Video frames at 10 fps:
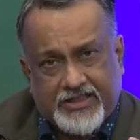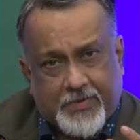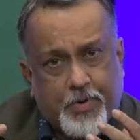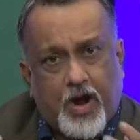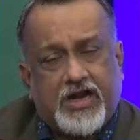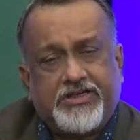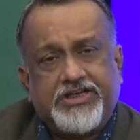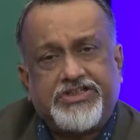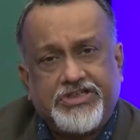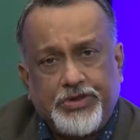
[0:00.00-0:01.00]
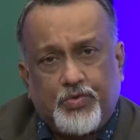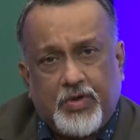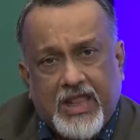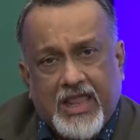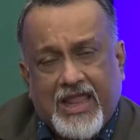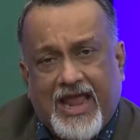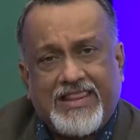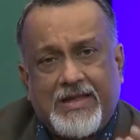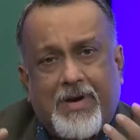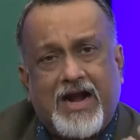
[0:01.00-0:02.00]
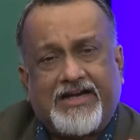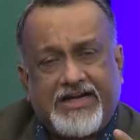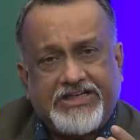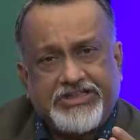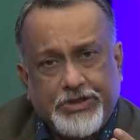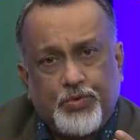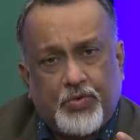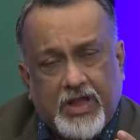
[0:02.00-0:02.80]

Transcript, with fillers: The product is new and the market is new.